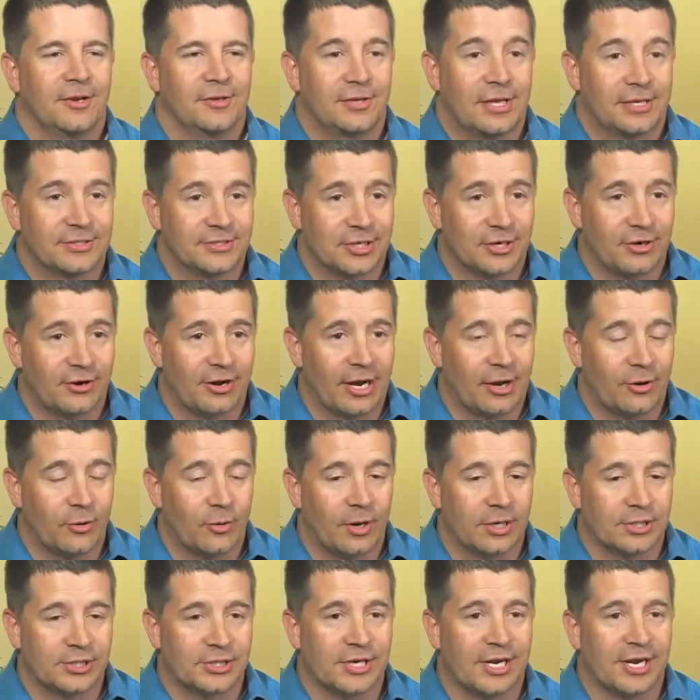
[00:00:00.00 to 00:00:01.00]
That's a great
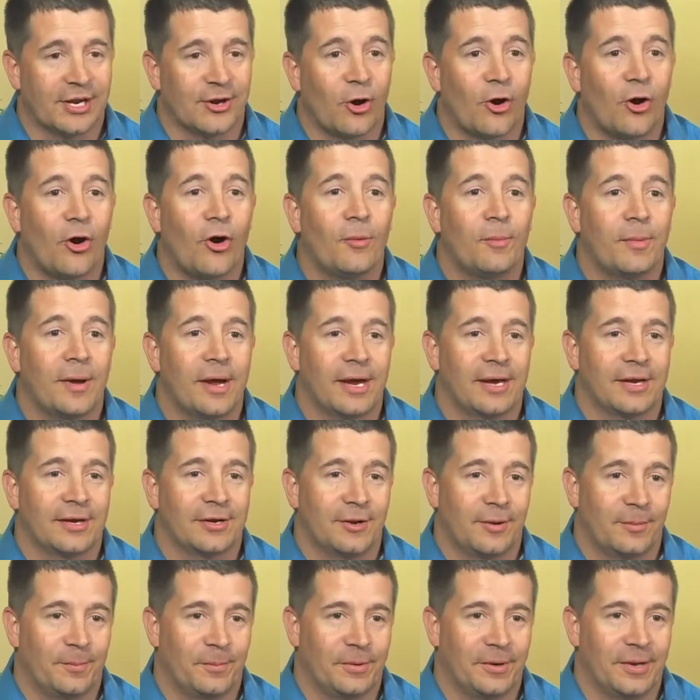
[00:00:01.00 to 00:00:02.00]
question. I call my
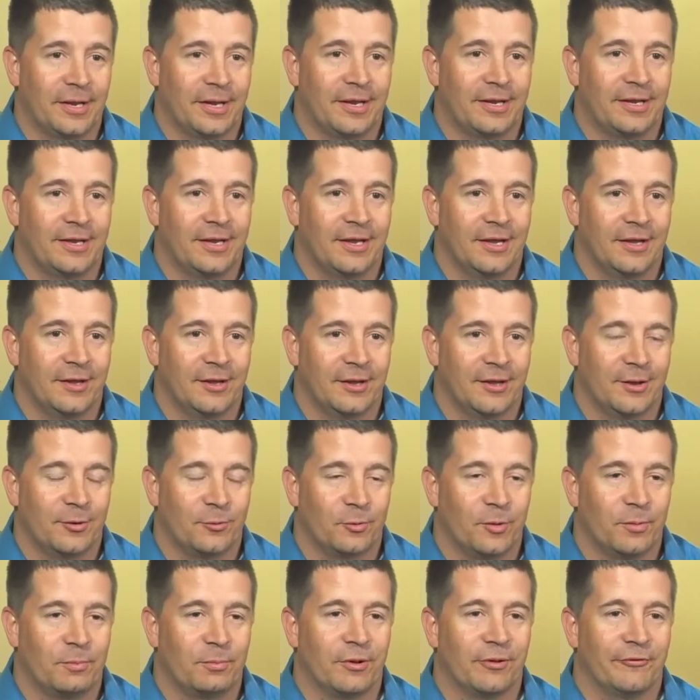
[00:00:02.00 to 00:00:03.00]
company the
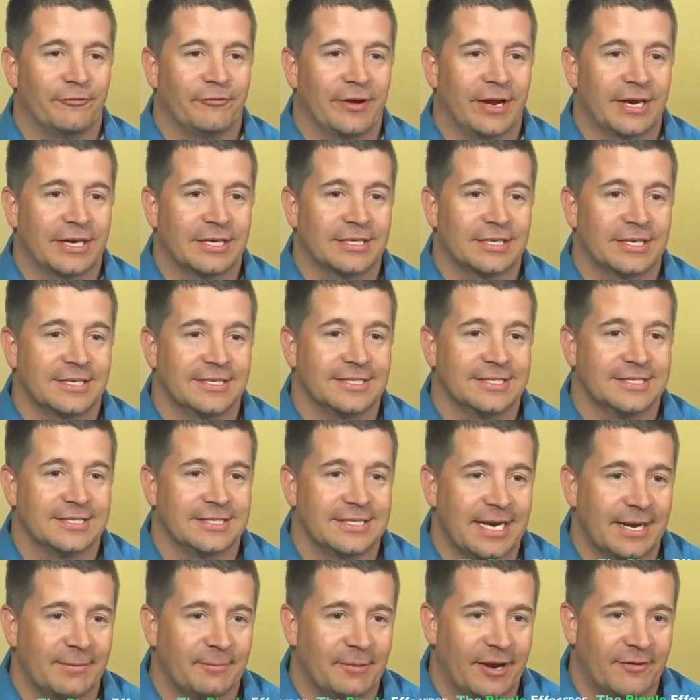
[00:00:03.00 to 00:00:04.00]
Ripple Effect because it's
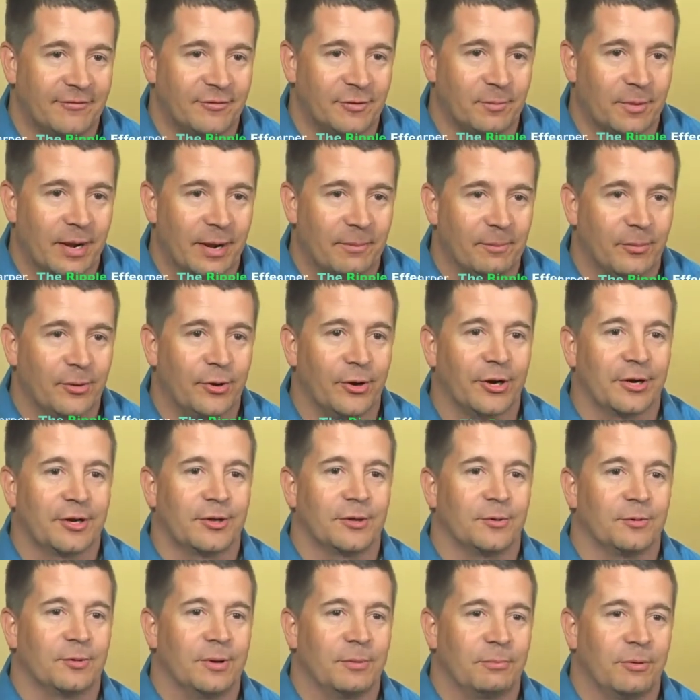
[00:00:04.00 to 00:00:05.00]
named after my book,
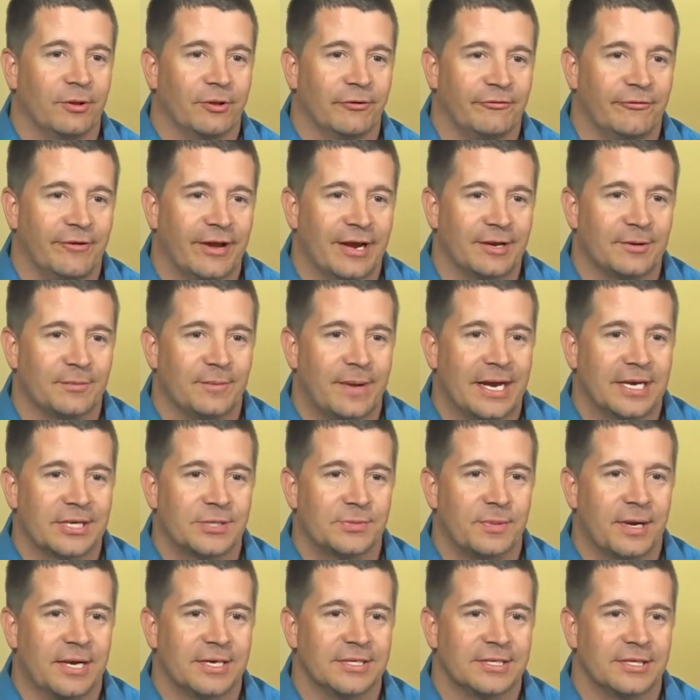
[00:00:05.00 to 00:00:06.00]
The Ripple Effect,
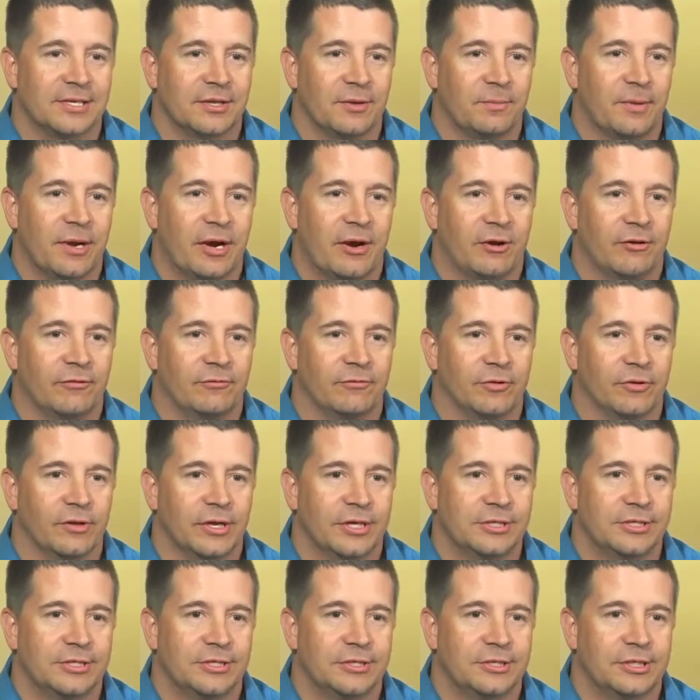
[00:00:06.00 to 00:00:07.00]
Maximizing the Power of
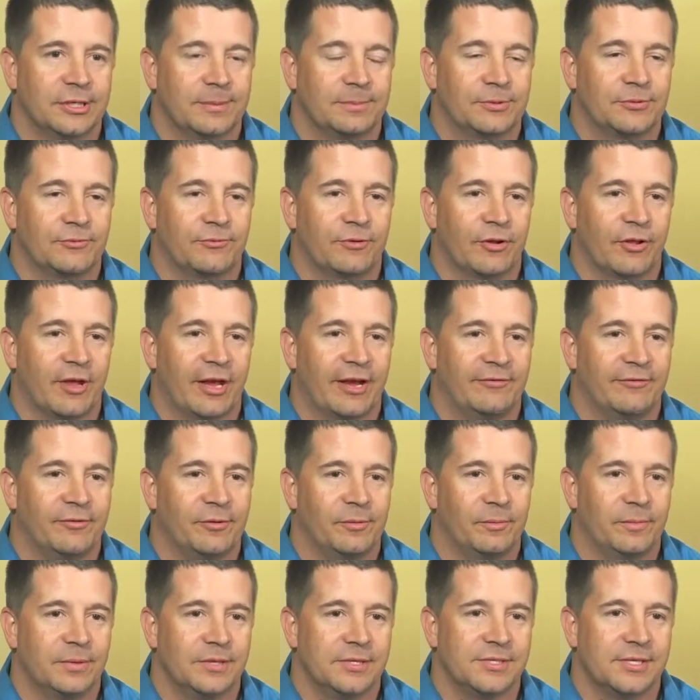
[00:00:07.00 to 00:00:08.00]
Relationships for Life
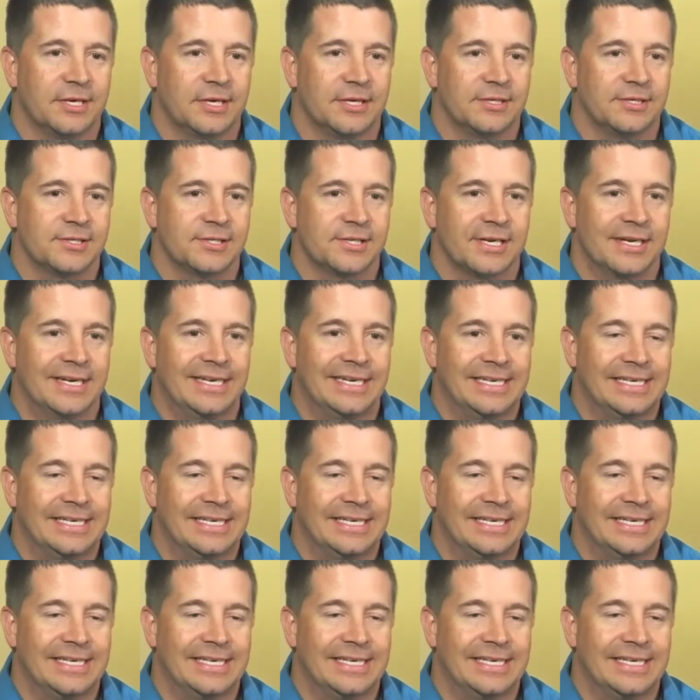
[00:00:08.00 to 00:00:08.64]
and Business.